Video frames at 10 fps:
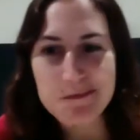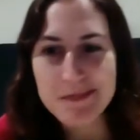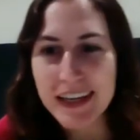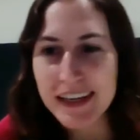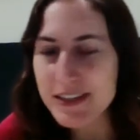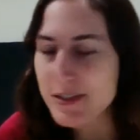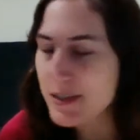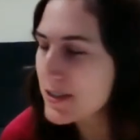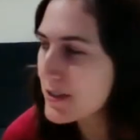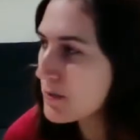
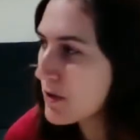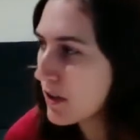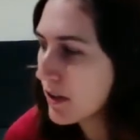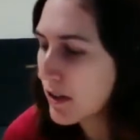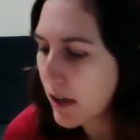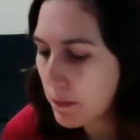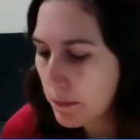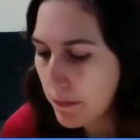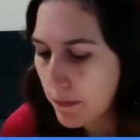It's small.